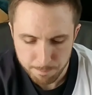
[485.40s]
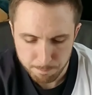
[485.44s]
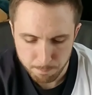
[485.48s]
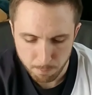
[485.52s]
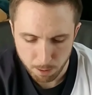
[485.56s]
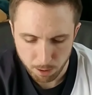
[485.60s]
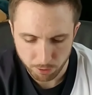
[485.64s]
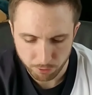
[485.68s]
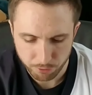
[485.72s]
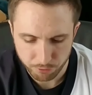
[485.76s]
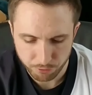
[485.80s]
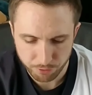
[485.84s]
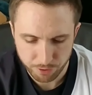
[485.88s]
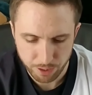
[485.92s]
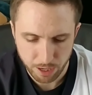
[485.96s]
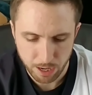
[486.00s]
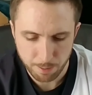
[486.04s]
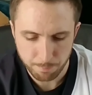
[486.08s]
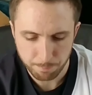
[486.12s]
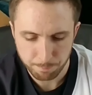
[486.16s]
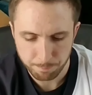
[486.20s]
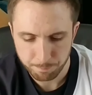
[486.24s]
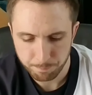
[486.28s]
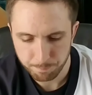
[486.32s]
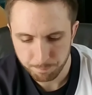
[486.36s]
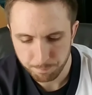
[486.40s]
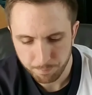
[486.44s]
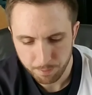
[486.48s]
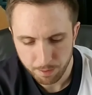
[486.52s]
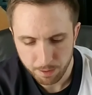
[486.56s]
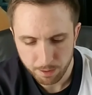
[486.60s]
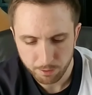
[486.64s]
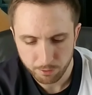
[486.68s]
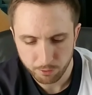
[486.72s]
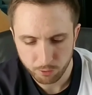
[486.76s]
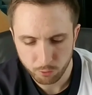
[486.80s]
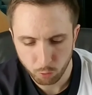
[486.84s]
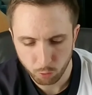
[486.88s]
Marshtomp,
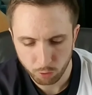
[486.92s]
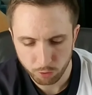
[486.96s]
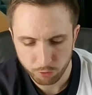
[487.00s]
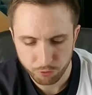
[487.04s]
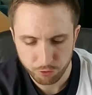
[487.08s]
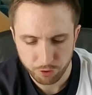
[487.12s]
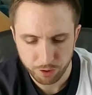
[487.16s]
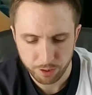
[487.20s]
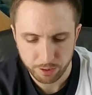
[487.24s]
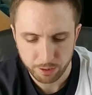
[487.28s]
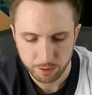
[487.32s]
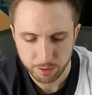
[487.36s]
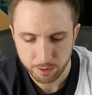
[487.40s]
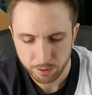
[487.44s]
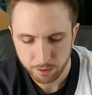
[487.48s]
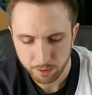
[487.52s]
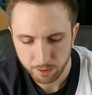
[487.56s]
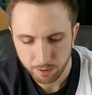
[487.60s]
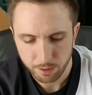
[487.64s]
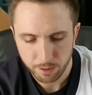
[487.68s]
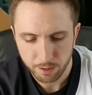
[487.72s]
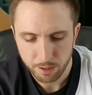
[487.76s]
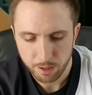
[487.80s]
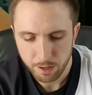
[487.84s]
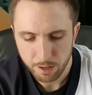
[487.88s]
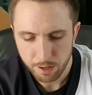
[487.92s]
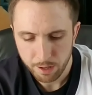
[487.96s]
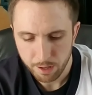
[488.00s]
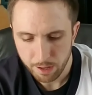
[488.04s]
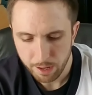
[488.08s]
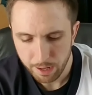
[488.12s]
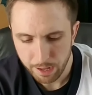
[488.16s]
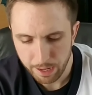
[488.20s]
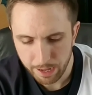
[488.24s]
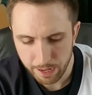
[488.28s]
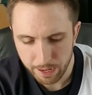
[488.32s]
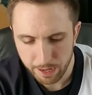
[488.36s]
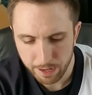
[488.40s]
Torchic,
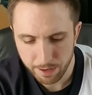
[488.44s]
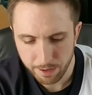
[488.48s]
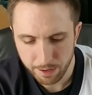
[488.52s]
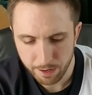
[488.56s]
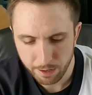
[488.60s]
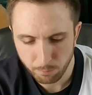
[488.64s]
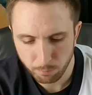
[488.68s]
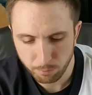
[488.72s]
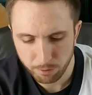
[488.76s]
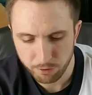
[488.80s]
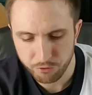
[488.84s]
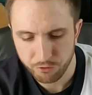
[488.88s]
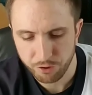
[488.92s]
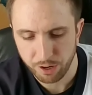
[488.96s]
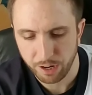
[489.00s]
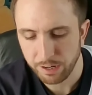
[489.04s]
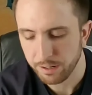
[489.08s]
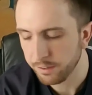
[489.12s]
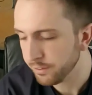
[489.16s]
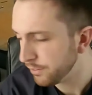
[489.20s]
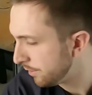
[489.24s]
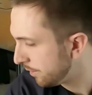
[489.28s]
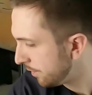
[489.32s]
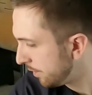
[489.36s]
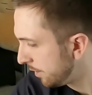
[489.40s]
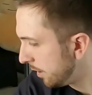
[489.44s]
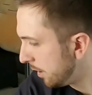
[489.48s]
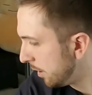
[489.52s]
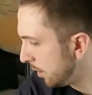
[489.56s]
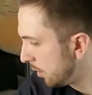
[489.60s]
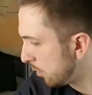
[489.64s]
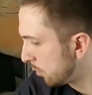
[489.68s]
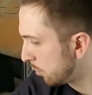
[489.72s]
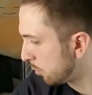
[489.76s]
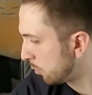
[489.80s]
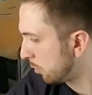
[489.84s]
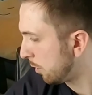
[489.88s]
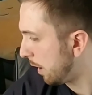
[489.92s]
and a Regice
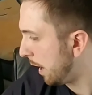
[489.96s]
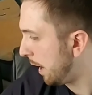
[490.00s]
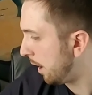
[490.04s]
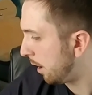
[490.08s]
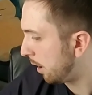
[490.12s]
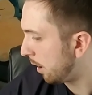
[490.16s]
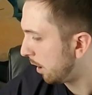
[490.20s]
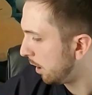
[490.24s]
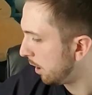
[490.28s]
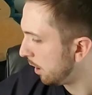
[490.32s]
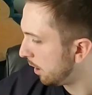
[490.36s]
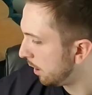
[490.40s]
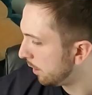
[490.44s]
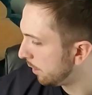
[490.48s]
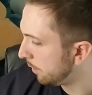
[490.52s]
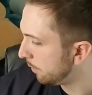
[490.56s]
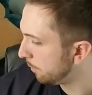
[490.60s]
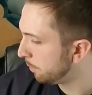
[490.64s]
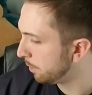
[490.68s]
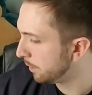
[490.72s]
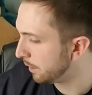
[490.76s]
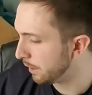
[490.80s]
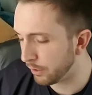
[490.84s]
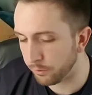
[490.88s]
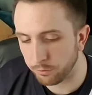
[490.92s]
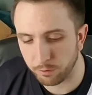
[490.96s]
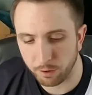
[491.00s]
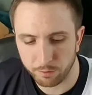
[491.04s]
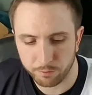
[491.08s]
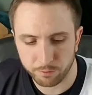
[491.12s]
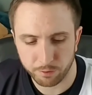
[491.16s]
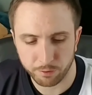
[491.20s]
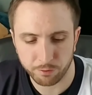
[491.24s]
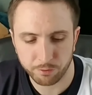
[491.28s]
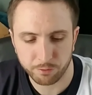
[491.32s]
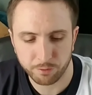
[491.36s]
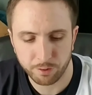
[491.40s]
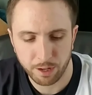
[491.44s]
rare. Put those off
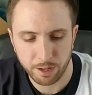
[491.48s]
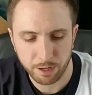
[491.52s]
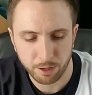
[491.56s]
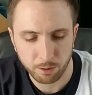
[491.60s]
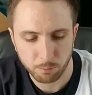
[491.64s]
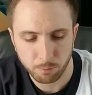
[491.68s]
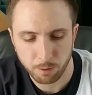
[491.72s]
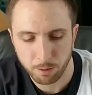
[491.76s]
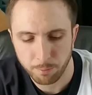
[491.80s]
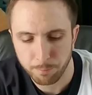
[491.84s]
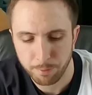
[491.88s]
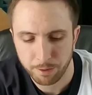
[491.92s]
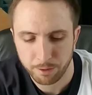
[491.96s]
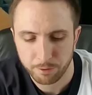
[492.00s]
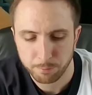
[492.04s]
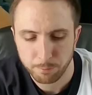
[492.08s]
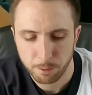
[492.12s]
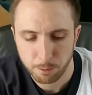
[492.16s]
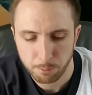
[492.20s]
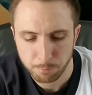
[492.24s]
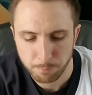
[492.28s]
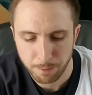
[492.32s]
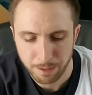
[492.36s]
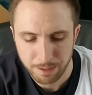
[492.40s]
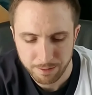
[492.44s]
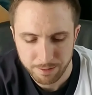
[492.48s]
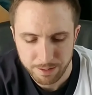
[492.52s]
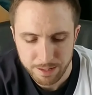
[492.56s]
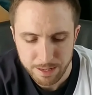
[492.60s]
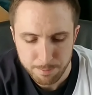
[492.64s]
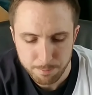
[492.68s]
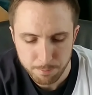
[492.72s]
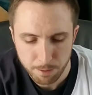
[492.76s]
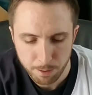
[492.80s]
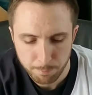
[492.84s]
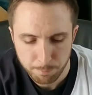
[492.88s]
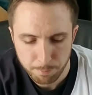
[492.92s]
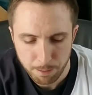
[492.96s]
to the side. I don't want to mix them up with my
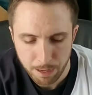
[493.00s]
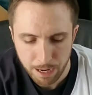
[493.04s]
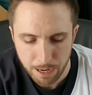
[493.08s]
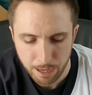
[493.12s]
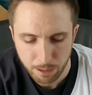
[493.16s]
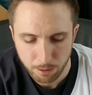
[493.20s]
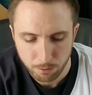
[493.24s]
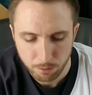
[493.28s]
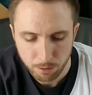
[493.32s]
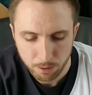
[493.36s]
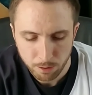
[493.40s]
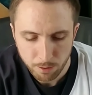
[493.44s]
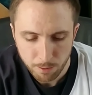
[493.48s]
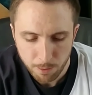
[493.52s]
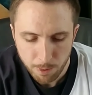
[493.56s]
team up pile.